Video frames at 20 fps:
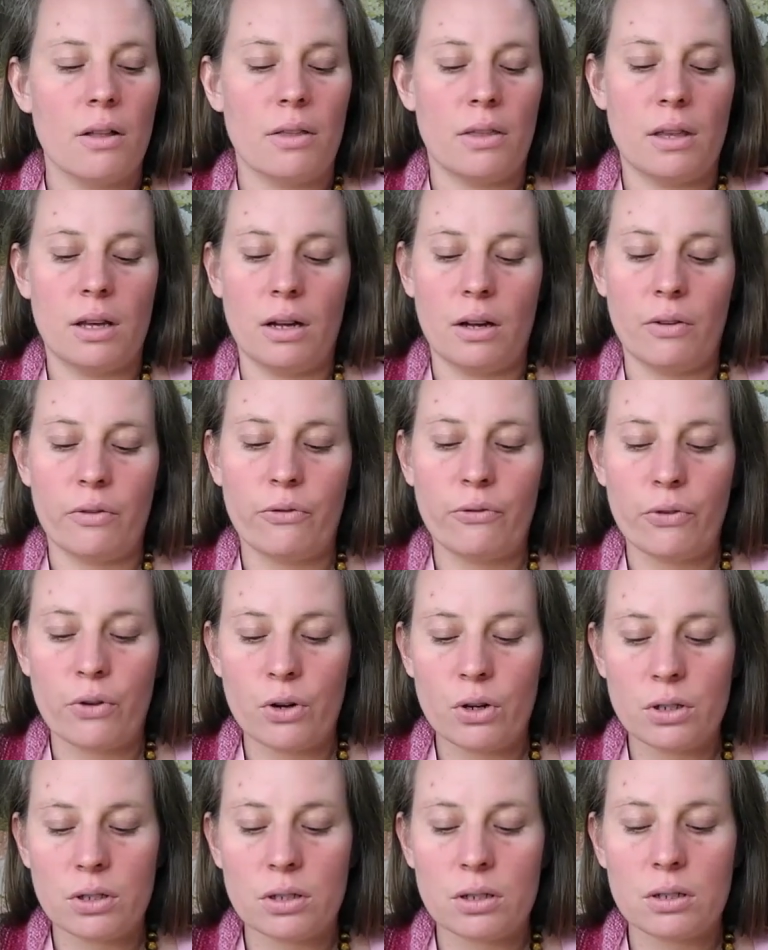The
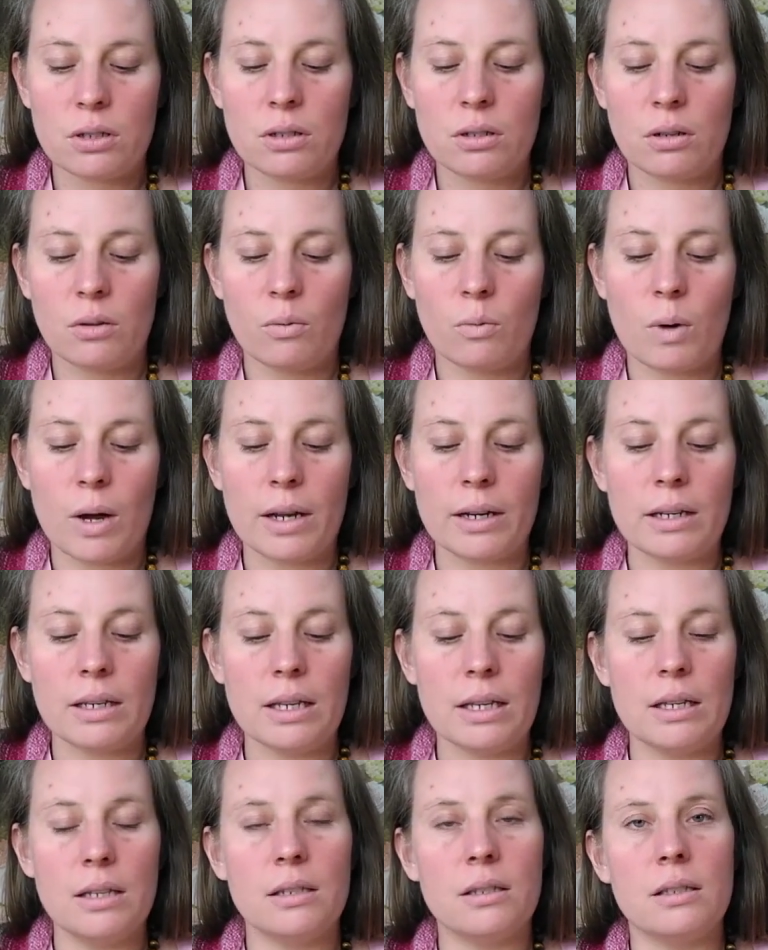first one
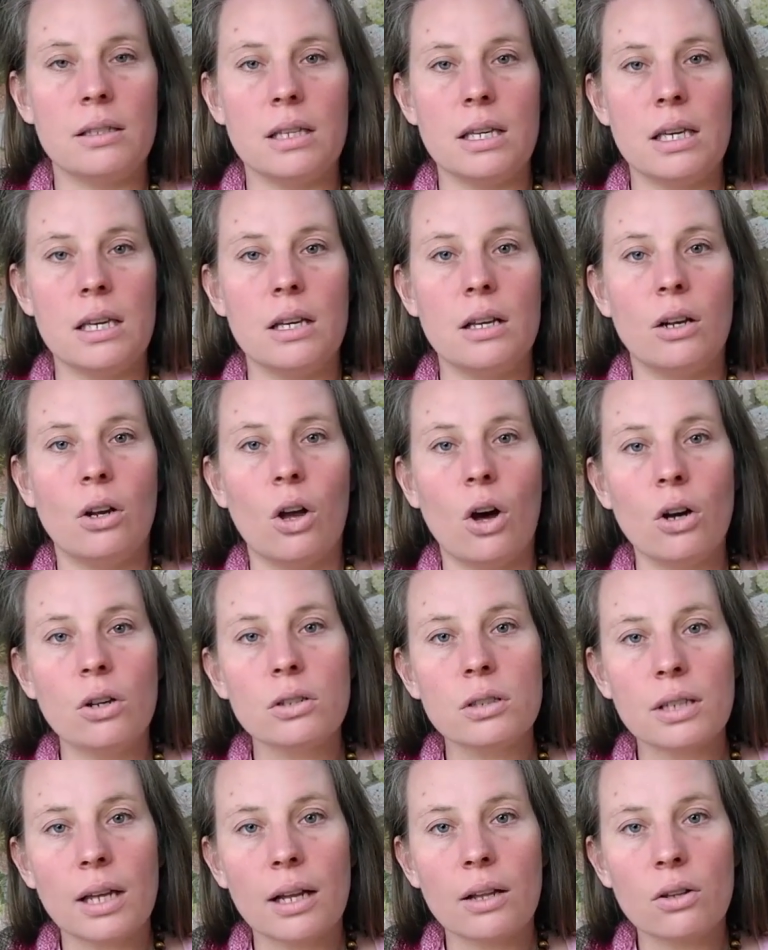is the
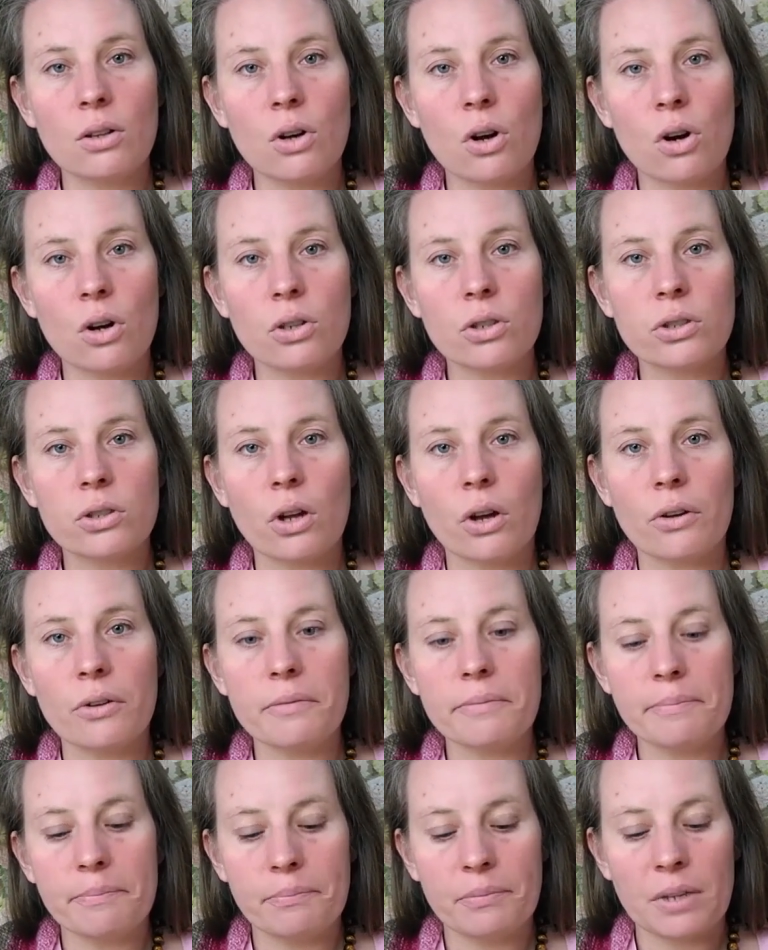long tail cast
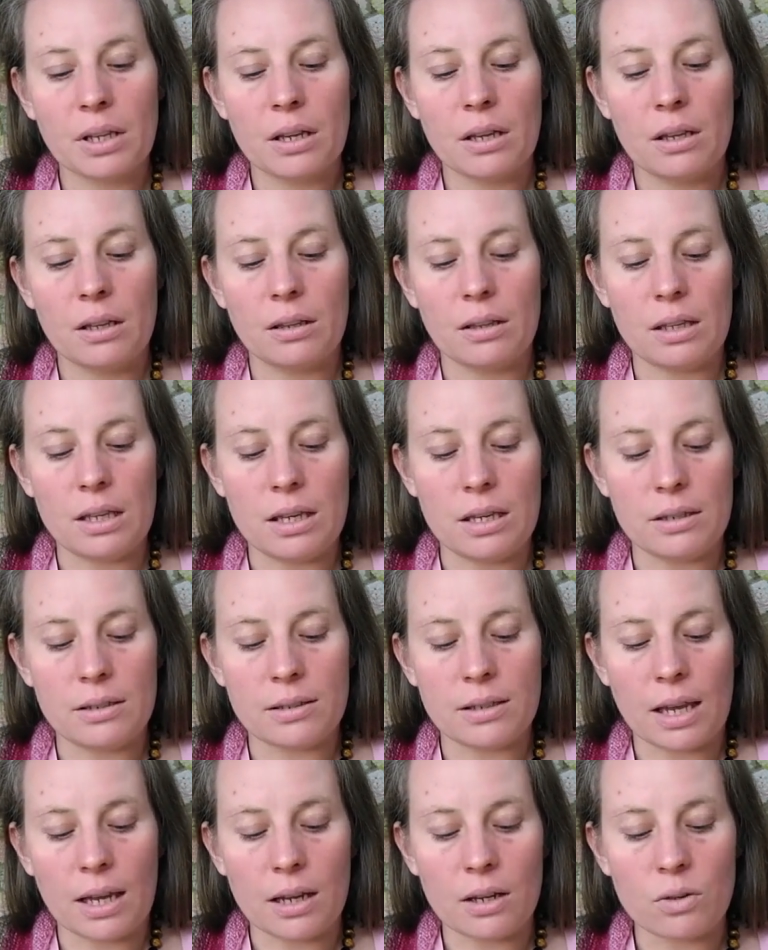on. The
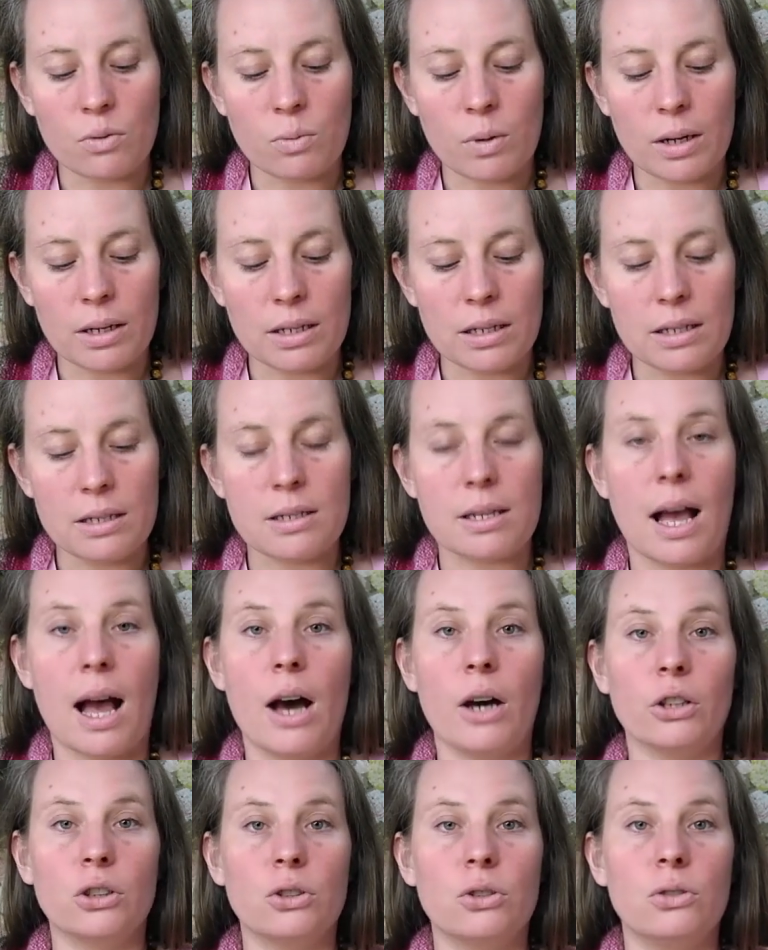second one is
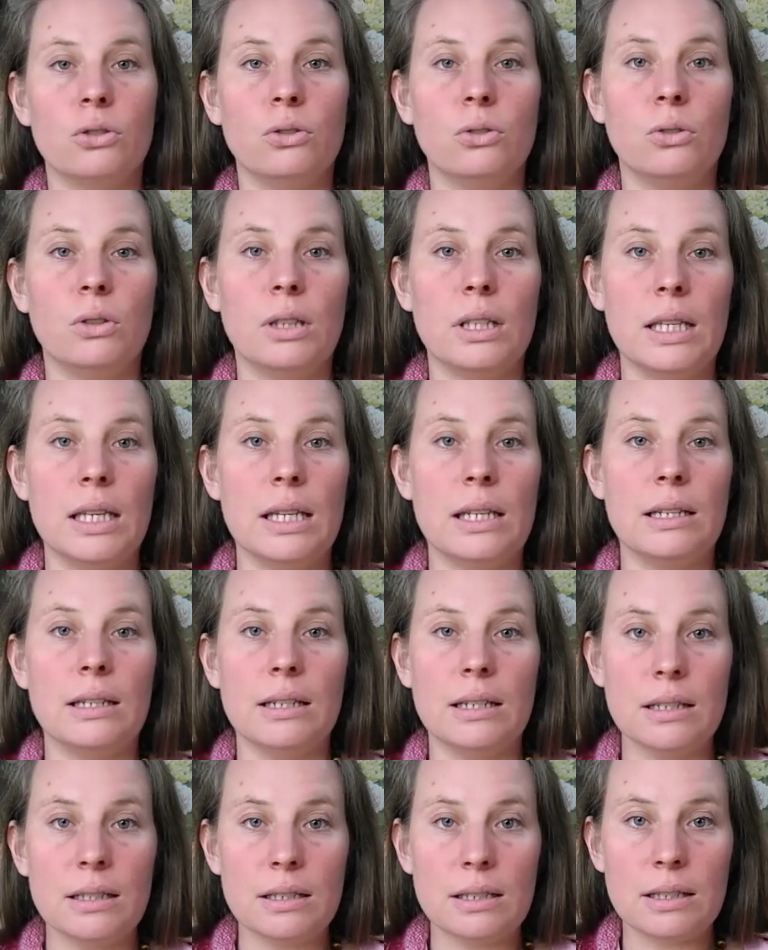how to do the
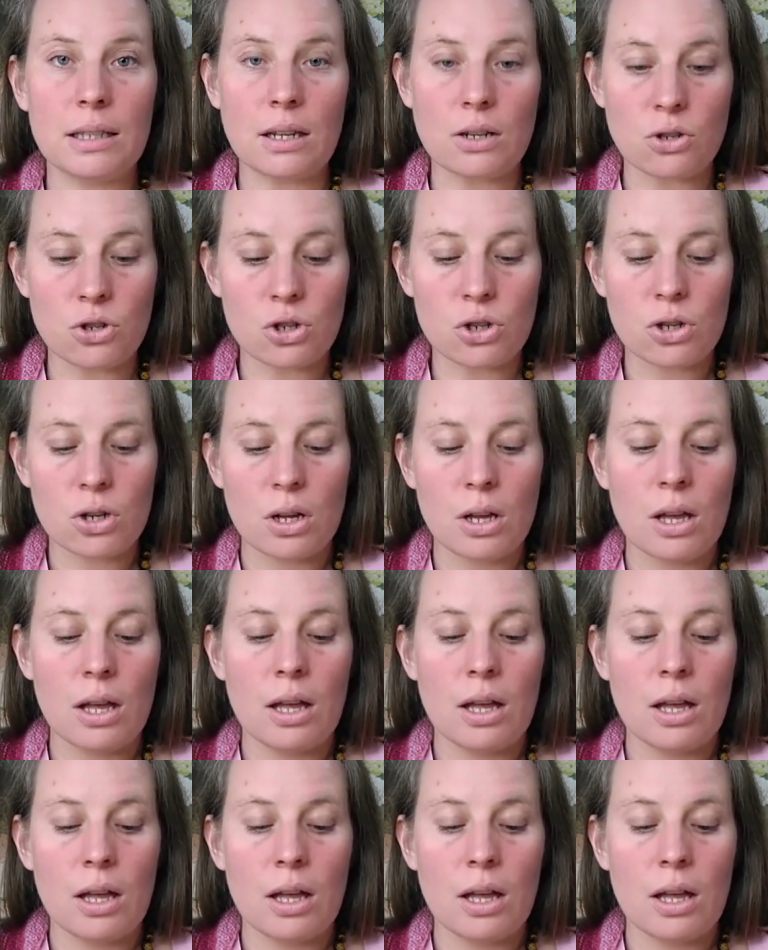knit stitch.